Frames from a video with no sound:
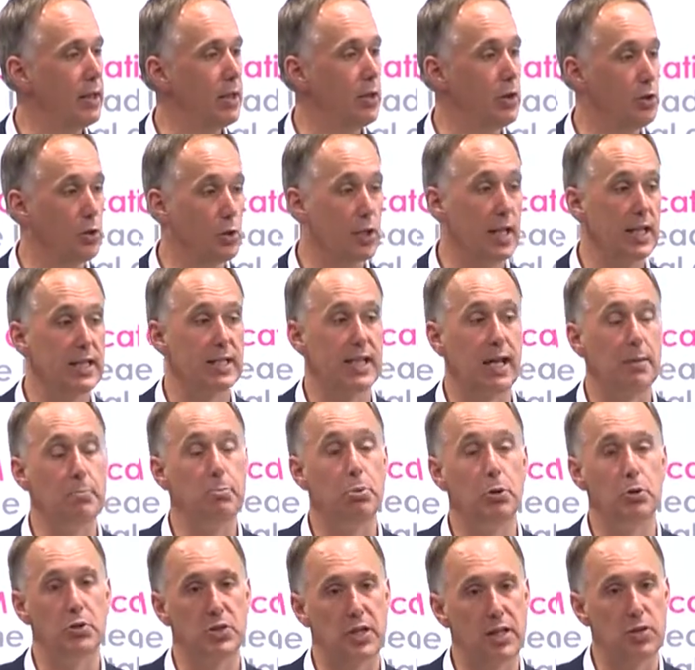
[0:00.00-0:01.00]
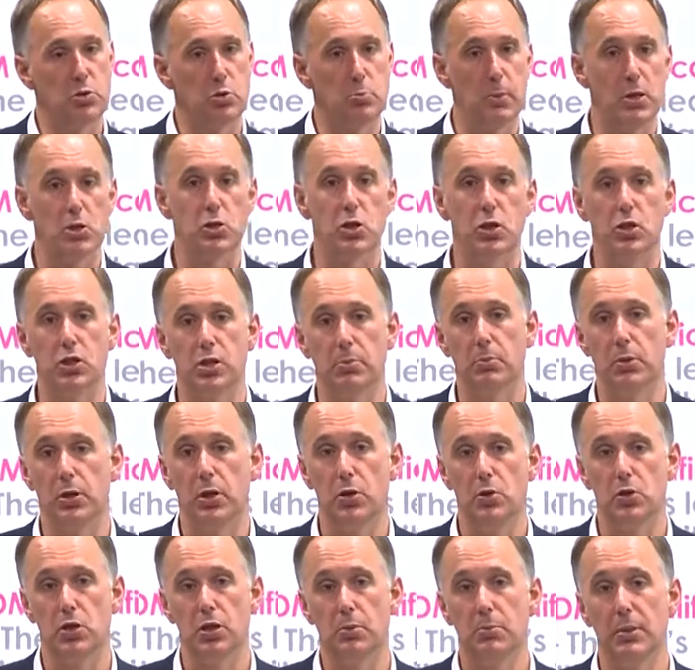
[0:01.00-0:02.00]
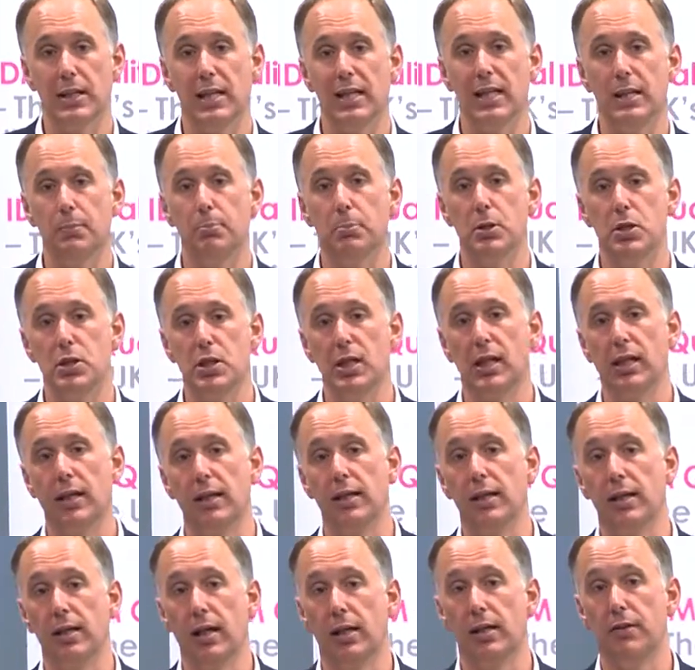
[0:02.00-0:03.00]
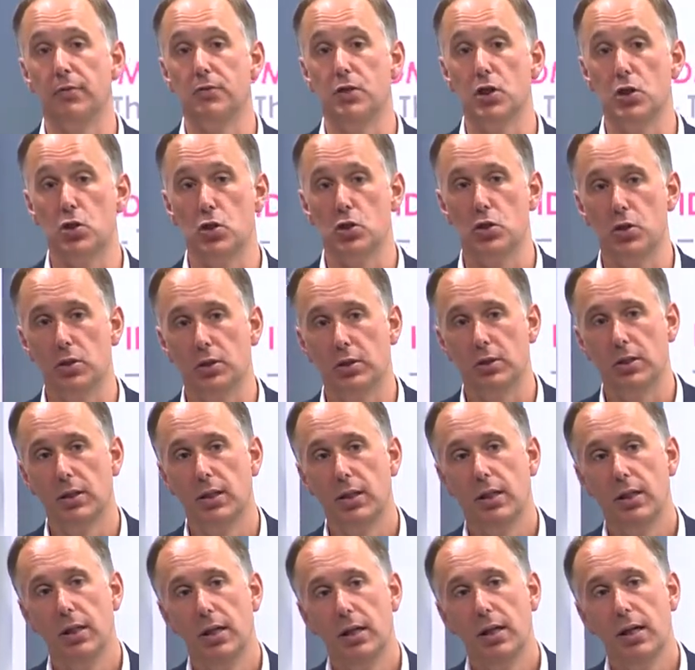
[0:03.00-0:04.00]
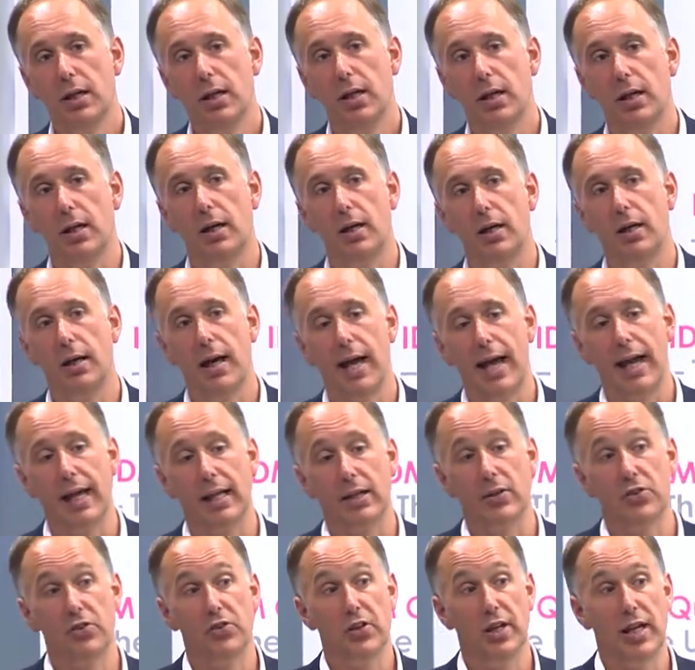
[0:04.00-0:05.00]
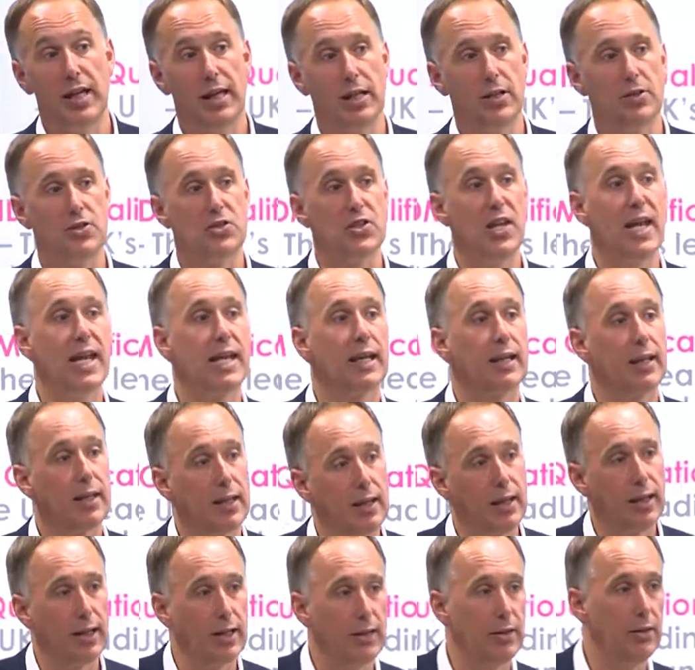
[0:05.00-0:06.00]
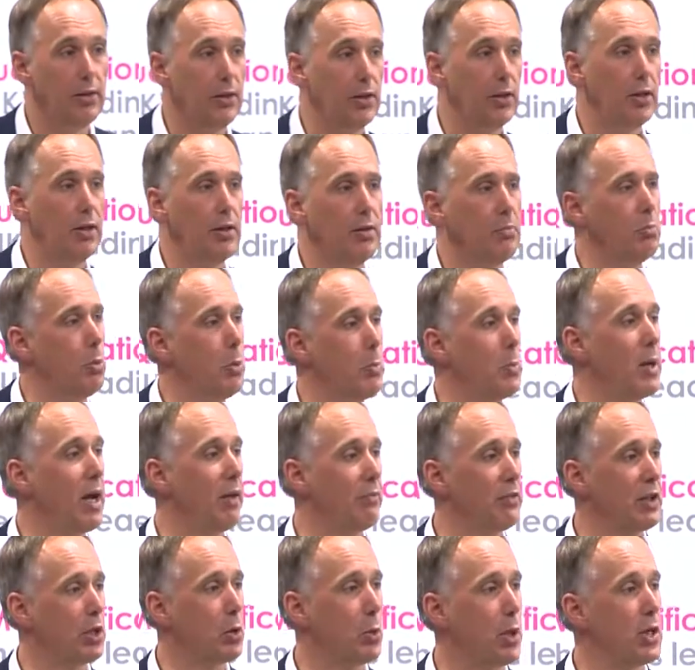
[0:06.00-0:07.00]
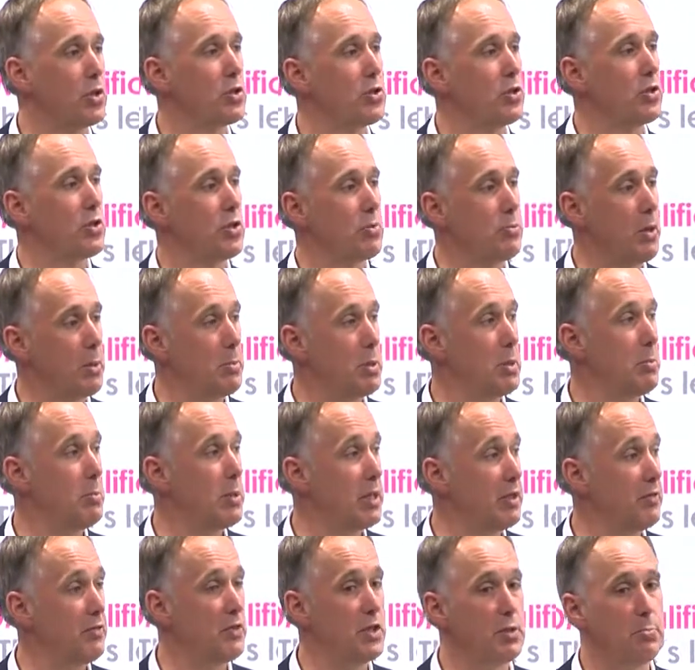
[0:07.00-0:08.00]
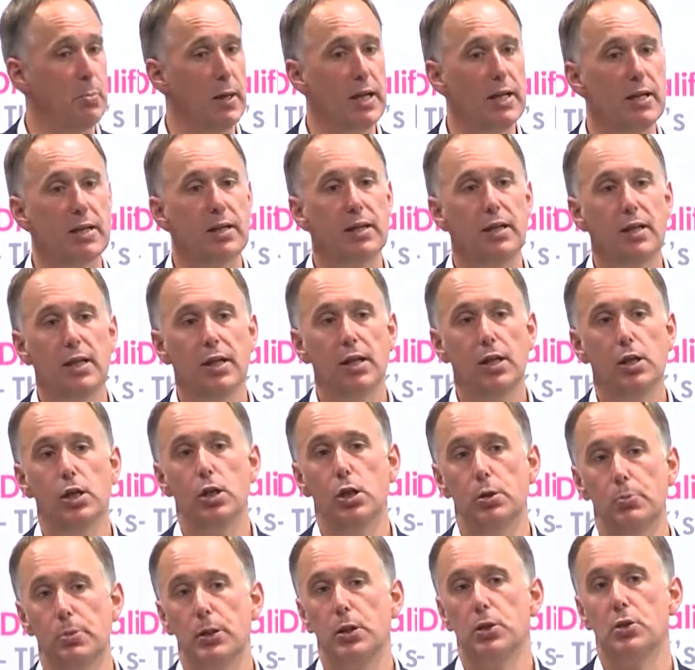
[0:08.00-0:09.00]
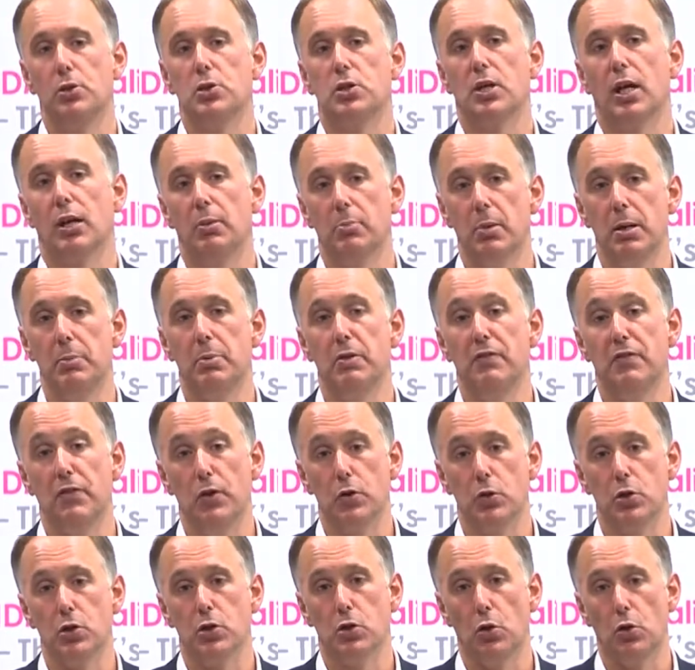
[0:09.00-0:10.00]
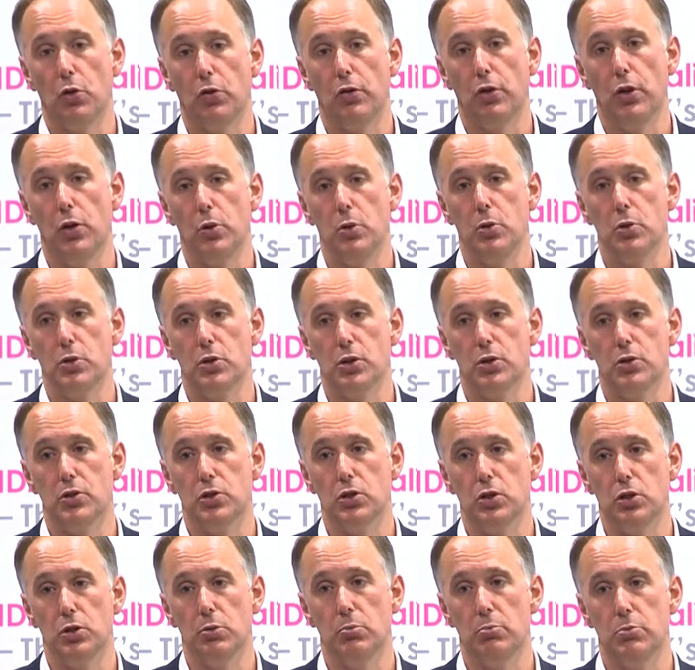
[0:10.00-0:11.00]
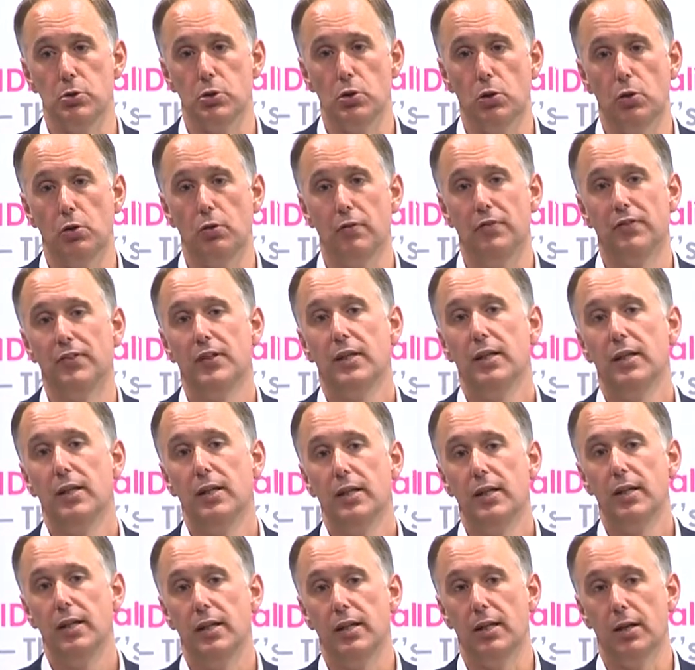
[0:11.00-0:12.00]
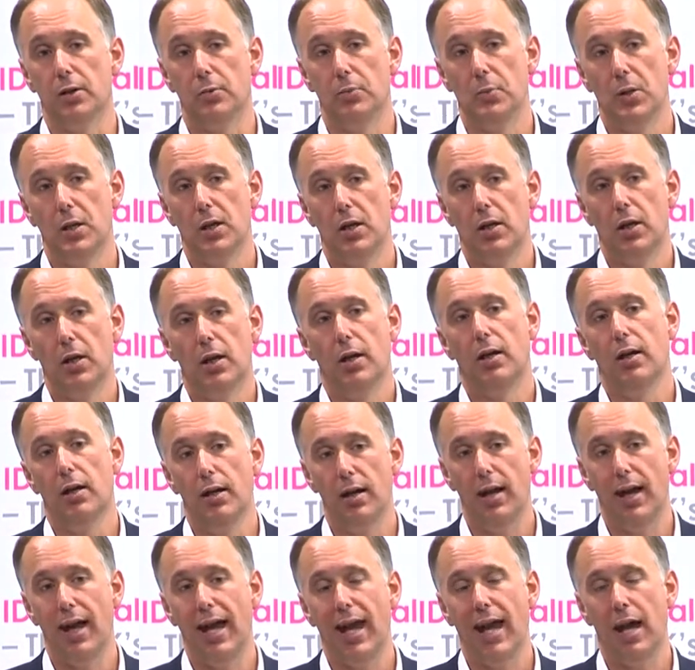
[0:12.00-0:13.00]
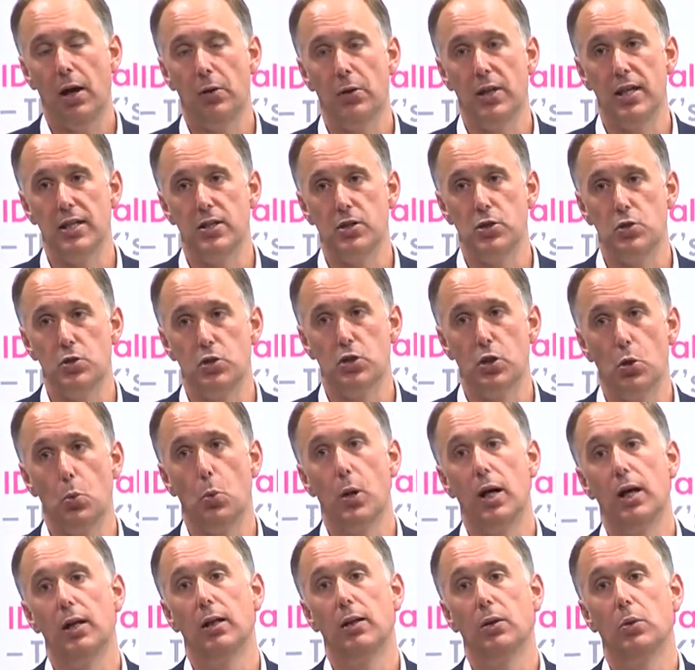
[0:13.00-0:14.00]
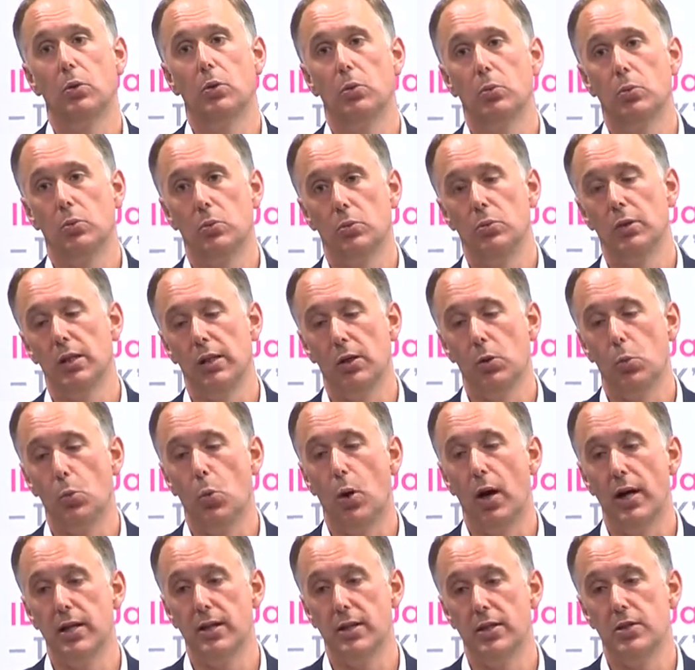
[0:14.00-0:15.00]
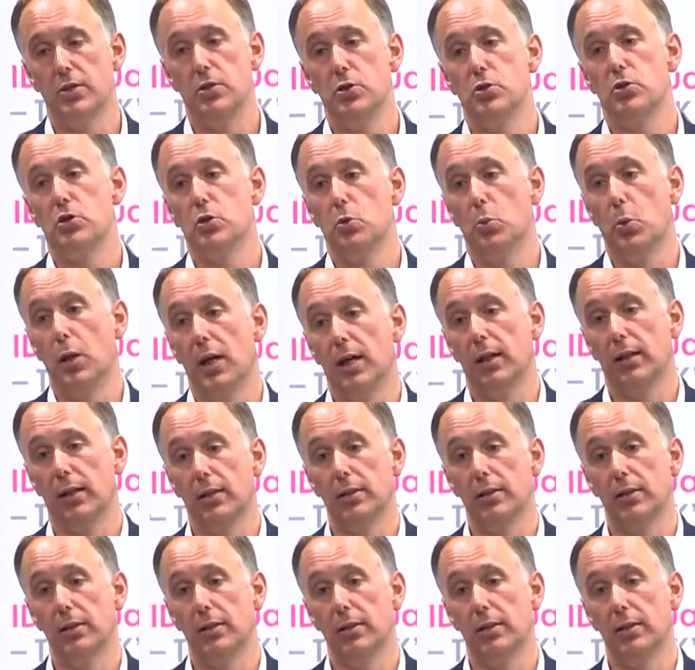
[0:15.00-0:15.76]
good examples, and I was mentioning some of those at the beginning, particularly in kind of digital and tech. And when we have the questions and maybe a bit of debate, it'll be good to kind of maybe focus on those in terms of, how they do so well, why do they do so well,